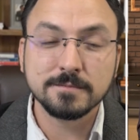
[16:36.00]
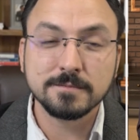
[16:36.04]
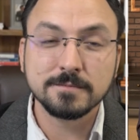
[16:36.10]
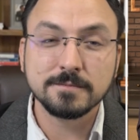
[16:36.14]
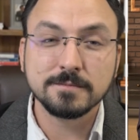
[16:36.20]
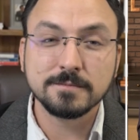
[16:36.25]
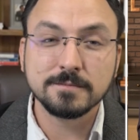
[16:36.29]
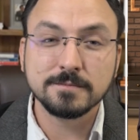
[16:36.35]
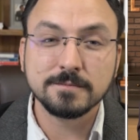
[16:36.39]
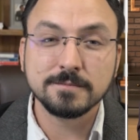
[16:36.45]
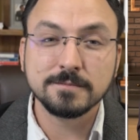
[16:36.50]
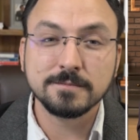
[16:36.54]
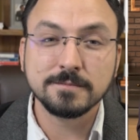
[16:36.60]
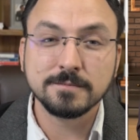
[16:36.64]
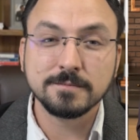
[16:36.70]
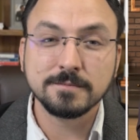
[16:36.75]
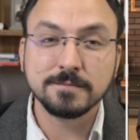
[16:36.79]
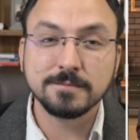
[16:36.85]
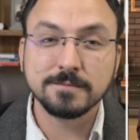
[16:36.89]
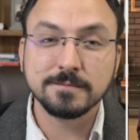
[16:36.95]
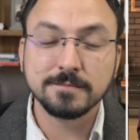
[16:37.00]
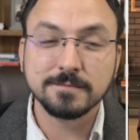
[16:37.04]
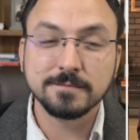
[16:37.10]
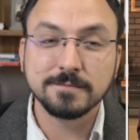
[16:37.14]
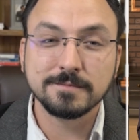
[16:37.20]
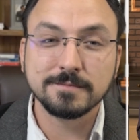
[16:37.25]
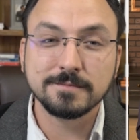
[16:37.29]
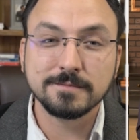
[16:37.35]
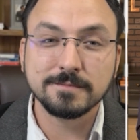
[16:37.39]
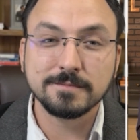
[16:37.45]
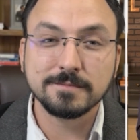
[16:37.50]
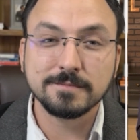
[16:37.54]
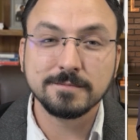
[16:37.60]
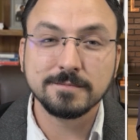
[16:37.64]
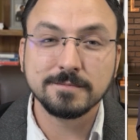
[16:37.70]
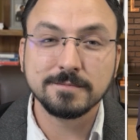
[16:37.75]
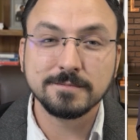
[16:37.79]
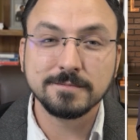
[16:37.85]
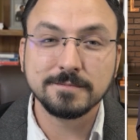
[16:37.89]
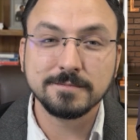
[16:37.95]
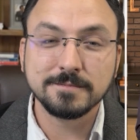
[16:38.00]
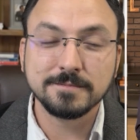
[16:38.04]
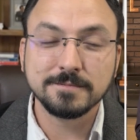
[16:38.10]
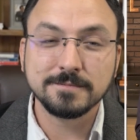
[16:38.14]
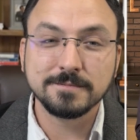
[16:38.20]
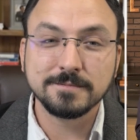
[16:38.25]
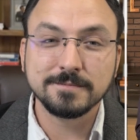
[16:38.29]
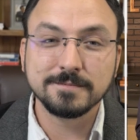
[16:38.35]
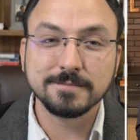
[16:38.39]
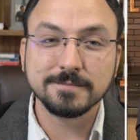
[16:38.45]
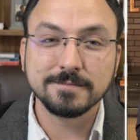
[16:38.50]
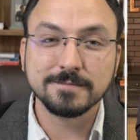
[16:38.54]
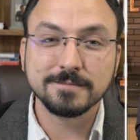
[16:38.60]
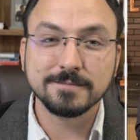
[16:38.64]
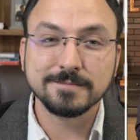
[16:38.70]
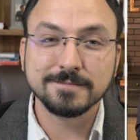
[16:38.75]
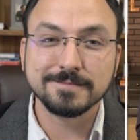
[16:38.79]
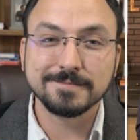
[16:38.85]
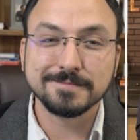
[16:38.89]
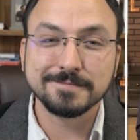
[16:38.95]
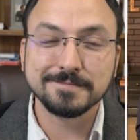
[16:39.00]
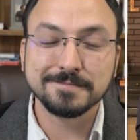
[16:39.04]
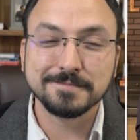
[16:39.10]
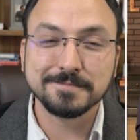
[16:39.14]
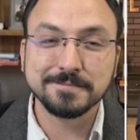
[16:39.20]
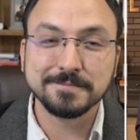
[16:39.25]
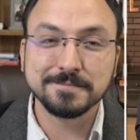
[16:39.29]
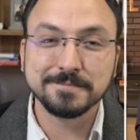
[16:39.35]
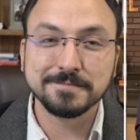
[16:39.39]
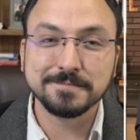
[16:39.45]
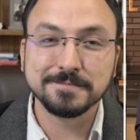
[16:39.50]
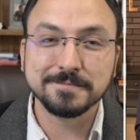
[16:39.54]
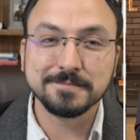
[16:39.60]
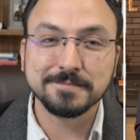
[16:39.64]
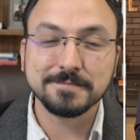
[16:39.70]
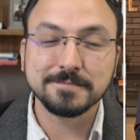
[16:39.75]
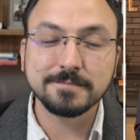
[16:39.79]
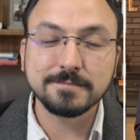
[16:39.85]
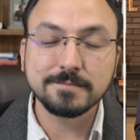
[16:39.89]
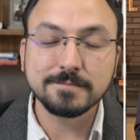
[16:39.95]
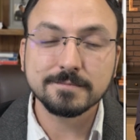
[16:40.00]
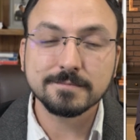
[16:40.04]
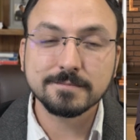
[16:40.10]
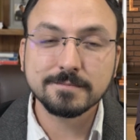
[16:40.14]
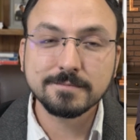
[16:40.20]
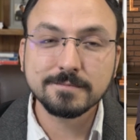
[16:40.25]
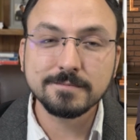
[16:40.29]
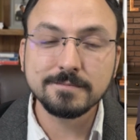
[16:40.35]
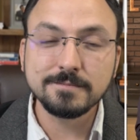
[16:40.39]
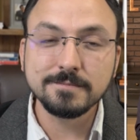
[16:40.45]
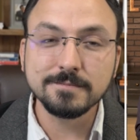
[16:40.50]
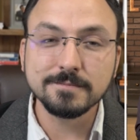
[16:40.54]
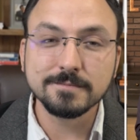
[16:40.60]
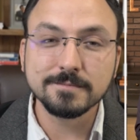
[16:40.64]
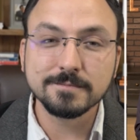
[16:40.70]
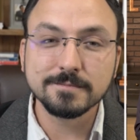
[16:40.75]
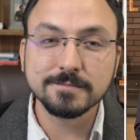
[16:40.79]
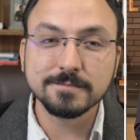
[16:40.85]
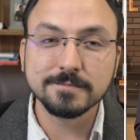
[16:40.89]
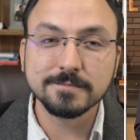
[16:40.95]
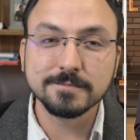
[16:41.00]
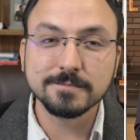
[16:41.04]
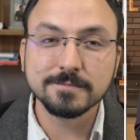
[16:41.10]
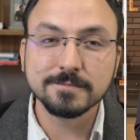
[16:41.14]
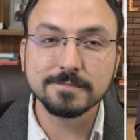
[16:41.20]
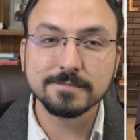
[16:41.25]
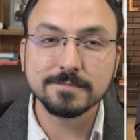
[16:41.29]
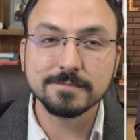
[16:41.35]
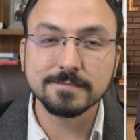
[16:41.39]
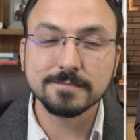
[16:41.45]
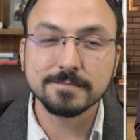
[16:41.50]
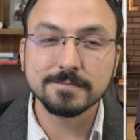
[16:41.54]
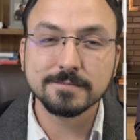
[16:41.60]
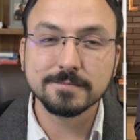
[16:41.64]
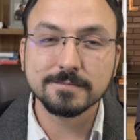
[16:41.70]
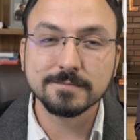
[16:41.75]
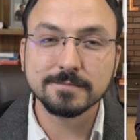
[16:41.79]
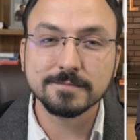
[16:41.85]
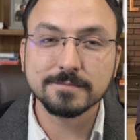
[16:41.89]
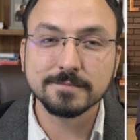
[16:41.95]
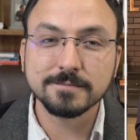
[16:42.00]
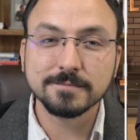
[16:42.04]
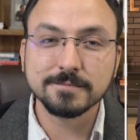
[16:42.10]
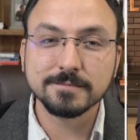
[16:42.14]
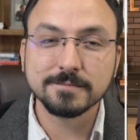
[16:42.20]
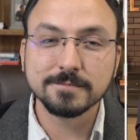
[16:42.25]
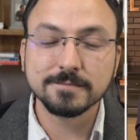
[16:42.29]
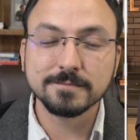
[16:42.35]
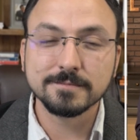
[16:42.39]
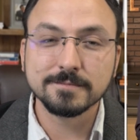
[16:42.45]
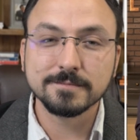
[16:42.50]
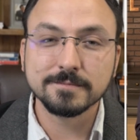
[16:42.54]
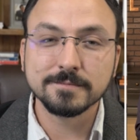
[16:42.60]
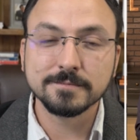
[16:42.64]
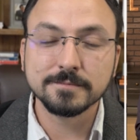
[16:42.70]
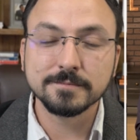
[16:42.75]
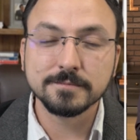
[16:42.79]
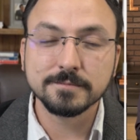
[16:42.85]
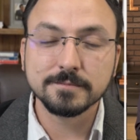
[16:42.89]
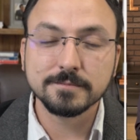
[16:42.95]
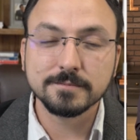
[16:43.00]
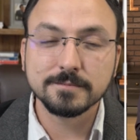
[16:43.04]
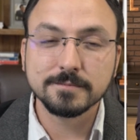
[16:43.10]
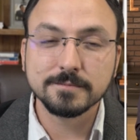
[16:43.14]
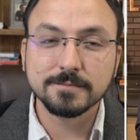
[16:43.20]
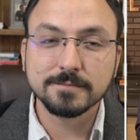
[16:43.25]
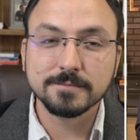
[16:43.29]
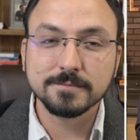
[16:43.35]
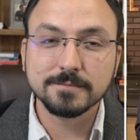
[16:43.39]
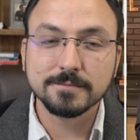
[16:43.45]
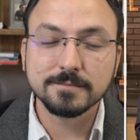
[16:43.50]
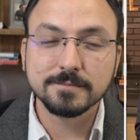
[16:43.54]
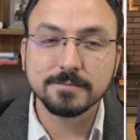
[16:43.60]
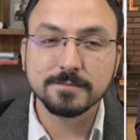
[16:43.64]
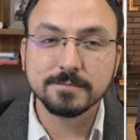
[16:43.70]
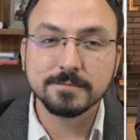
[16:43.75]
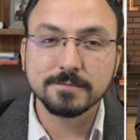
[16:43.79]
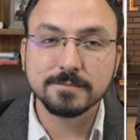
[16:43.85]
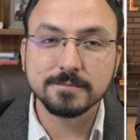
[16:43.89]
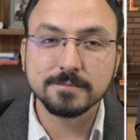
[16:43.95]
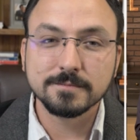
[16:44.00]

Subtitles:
This person isn't speaking.